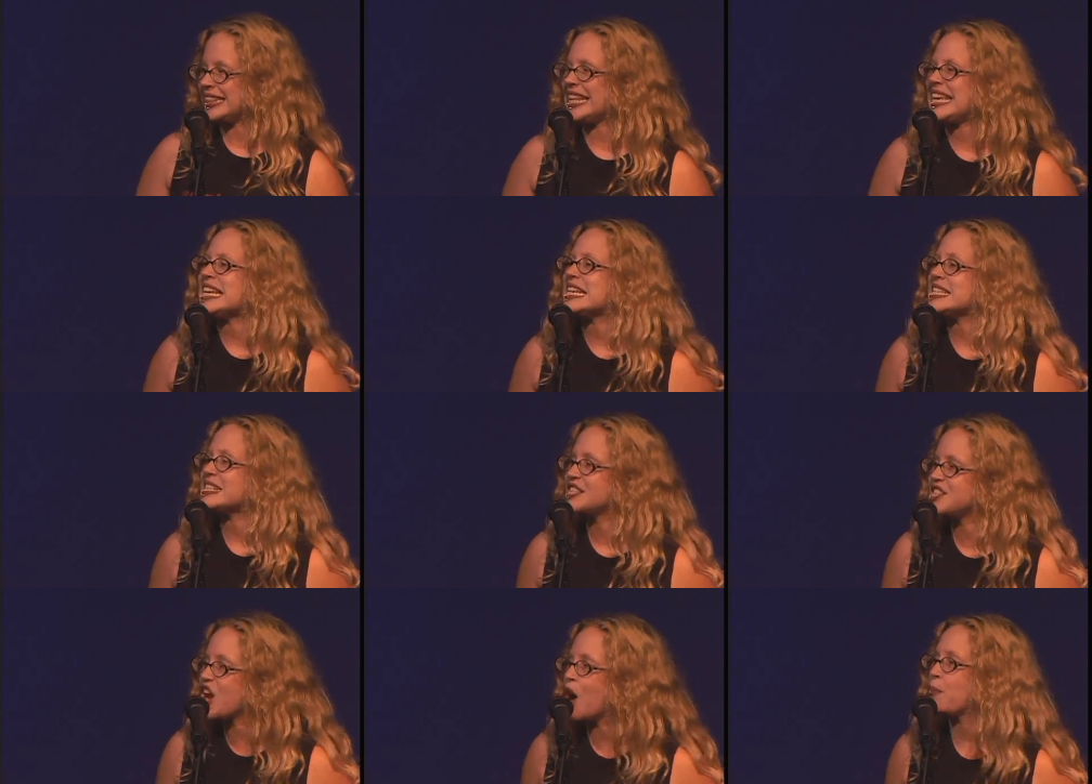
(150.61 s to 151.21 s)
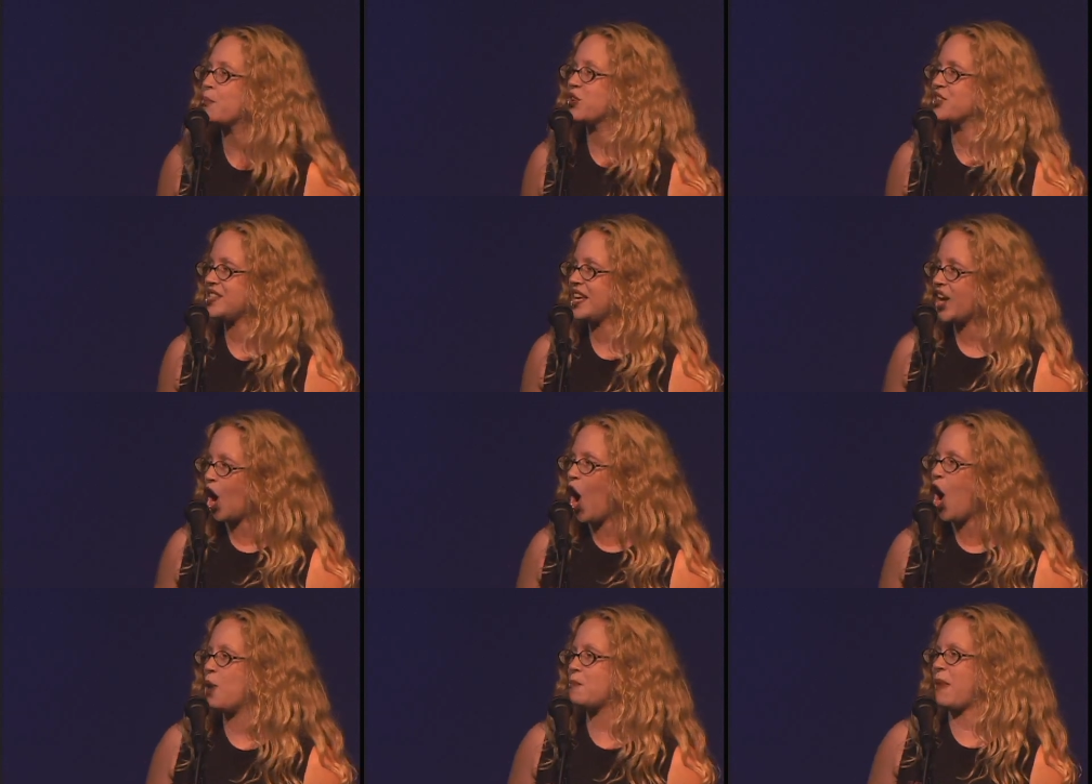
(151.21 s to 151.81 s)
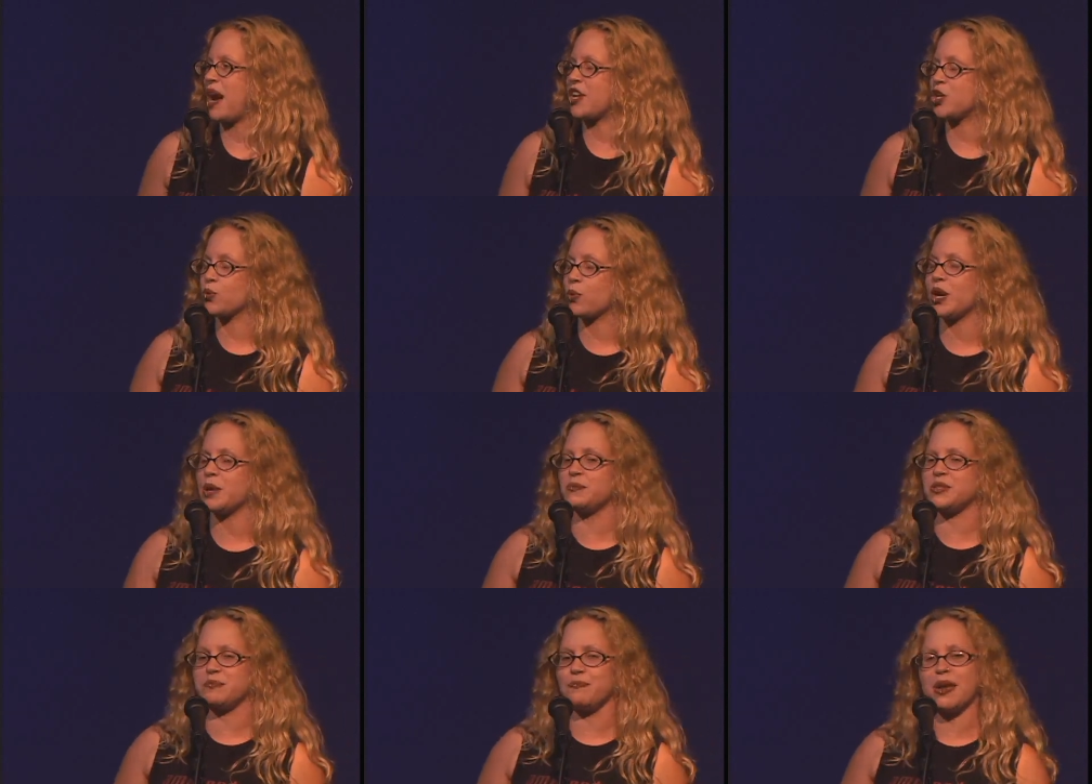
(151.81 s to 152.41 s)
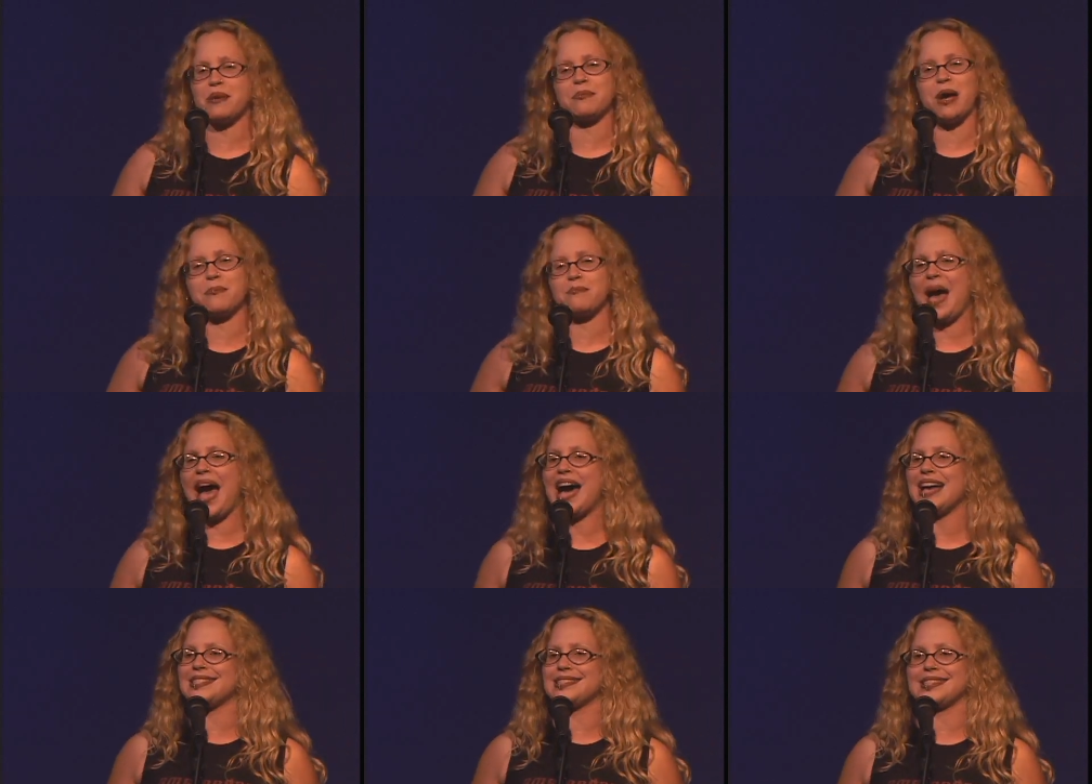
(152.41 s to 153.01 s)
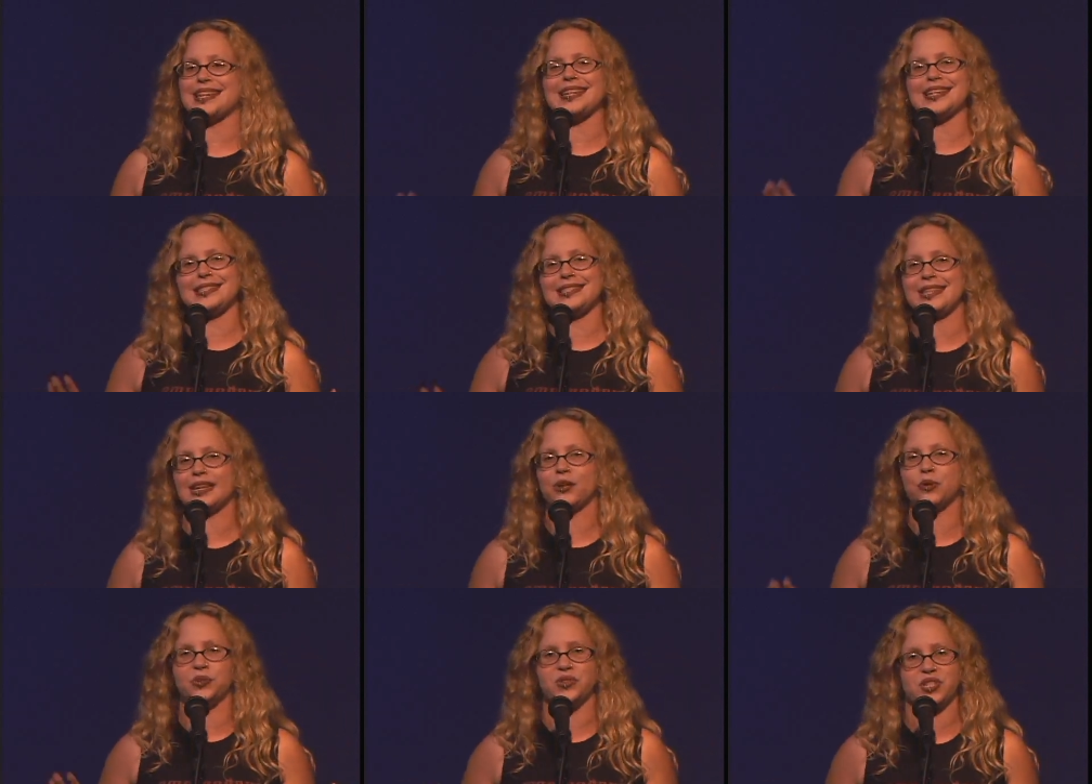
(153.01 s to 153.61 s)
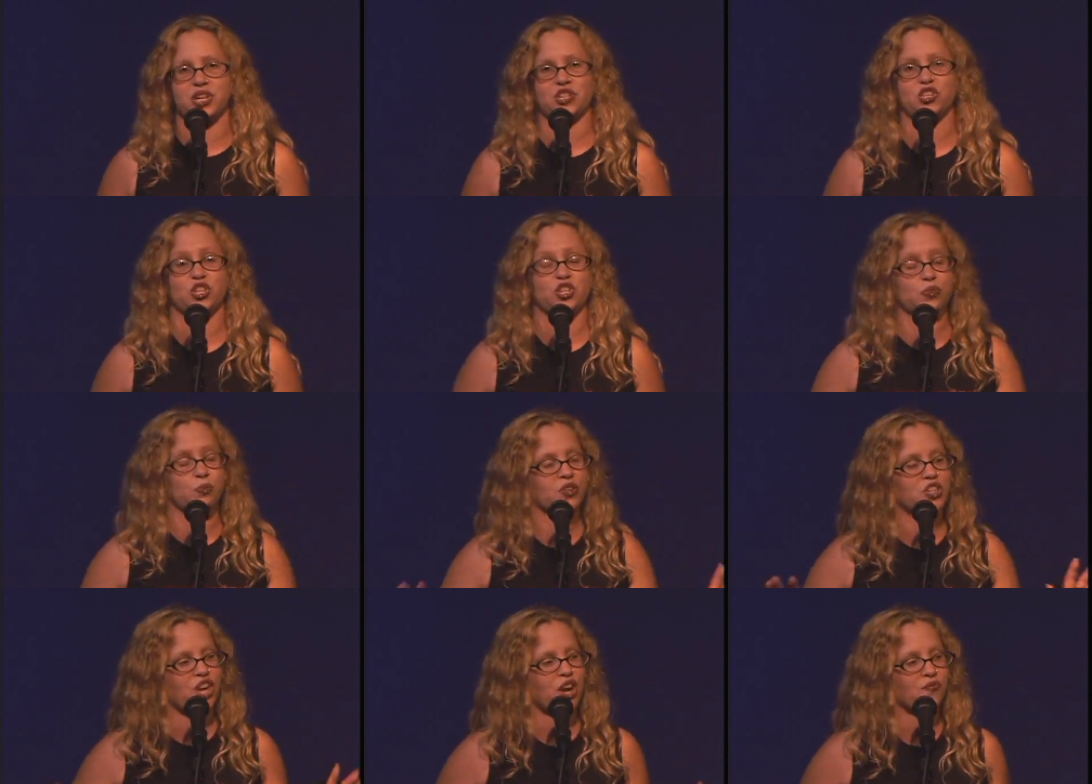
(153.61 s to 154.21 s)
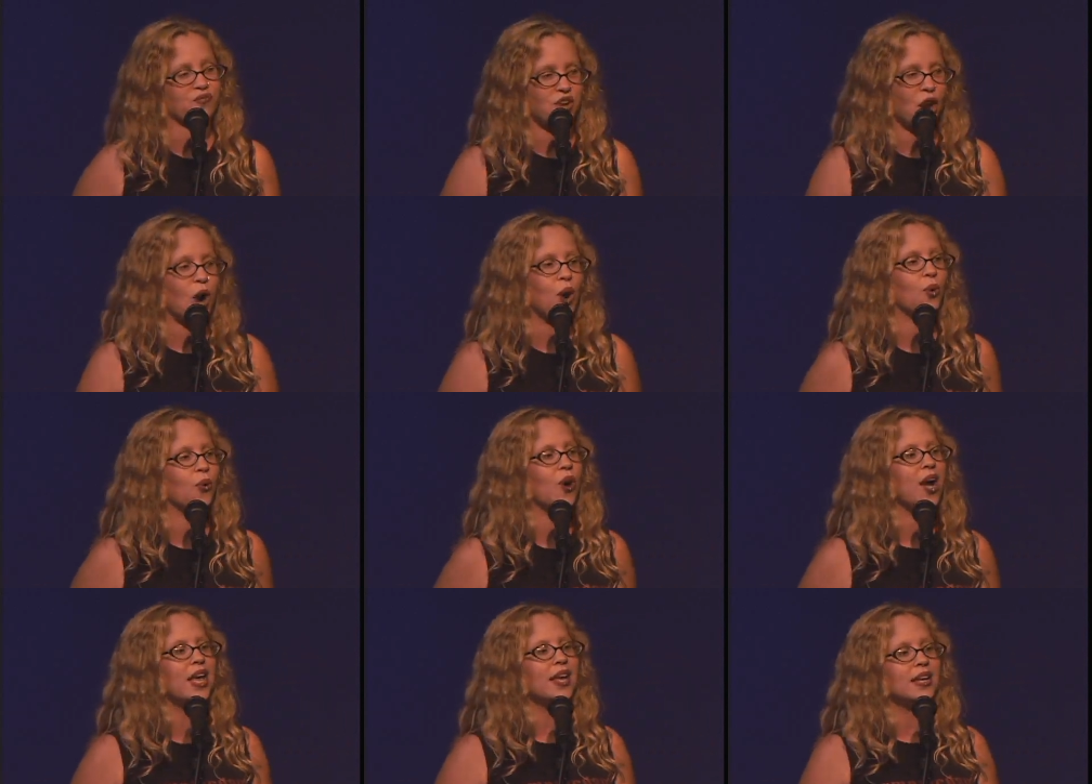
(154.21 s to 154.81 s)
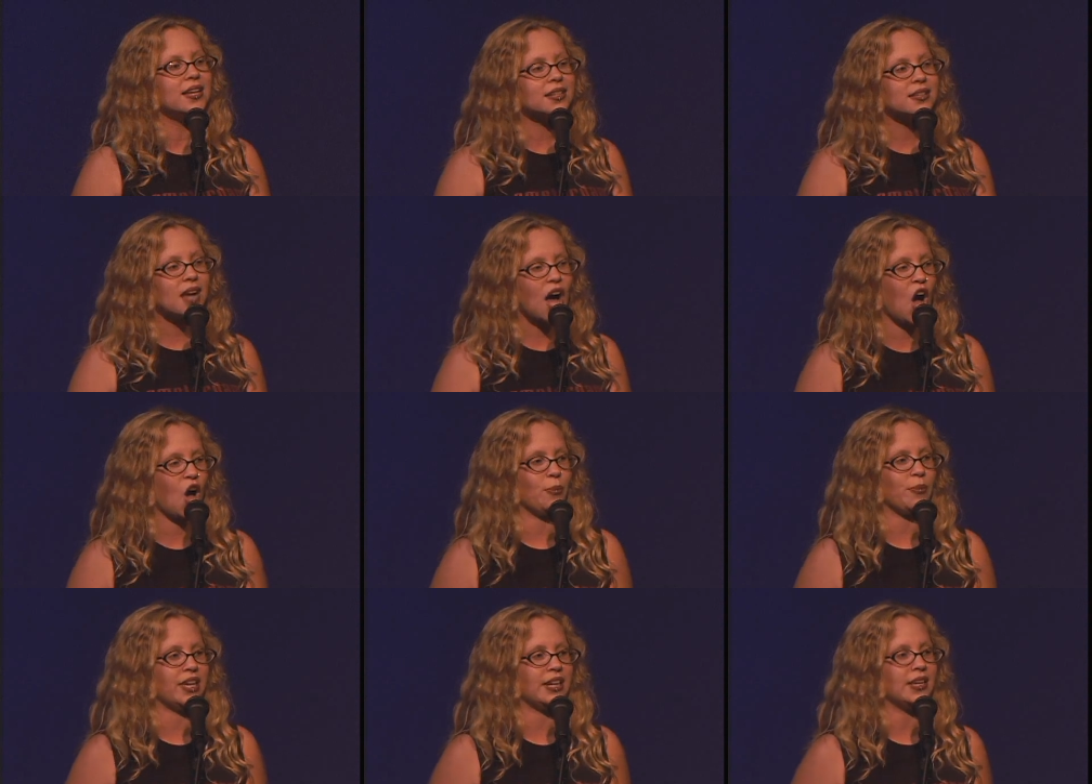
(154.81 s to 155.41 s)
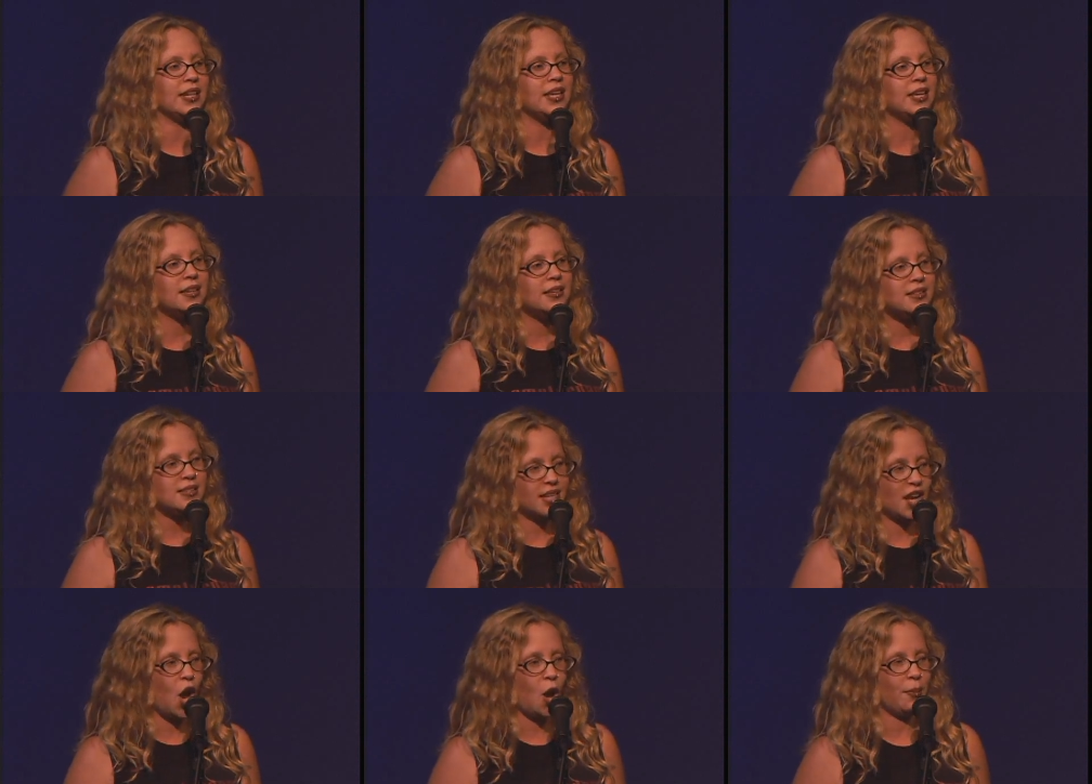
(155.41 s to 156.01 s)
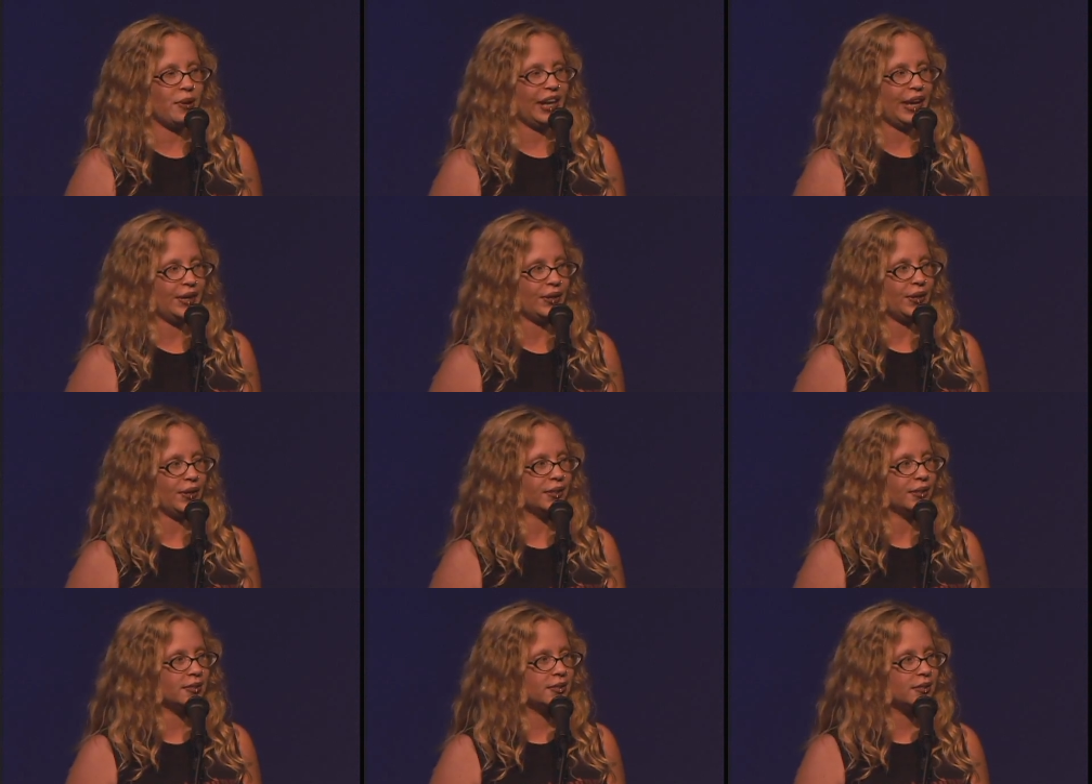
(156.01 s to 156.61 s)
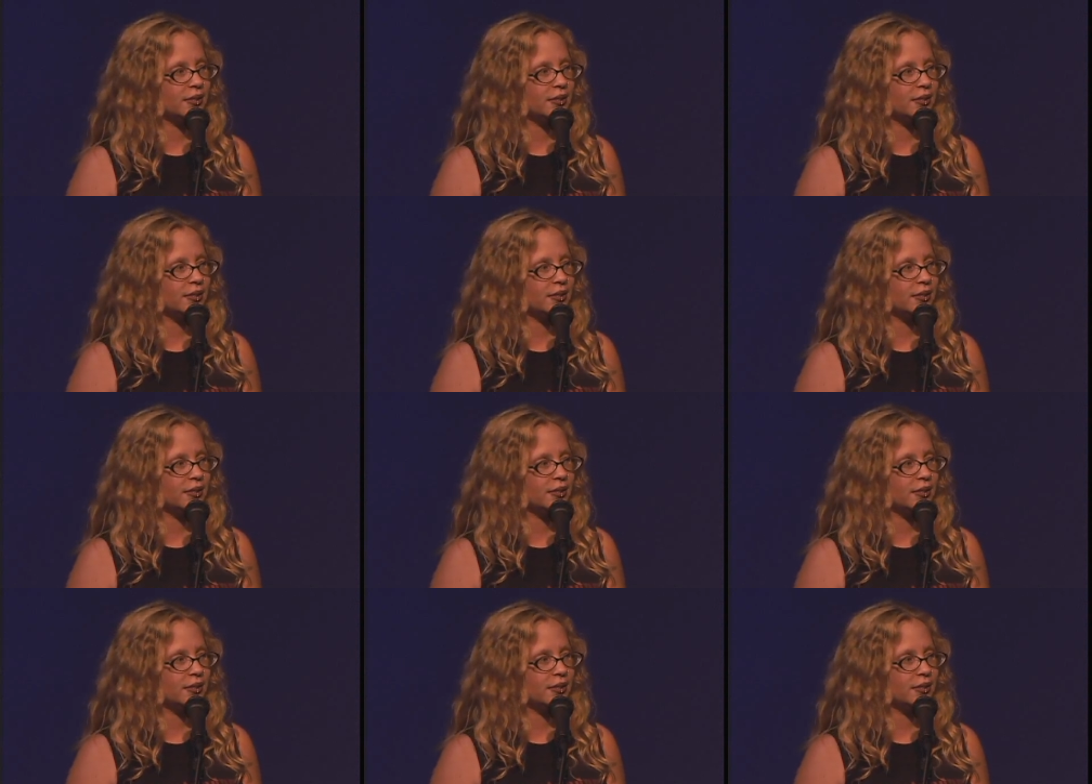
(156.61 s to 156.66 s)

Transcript: These numbers that haunt my dreams make my past into single digits which have no common denominator.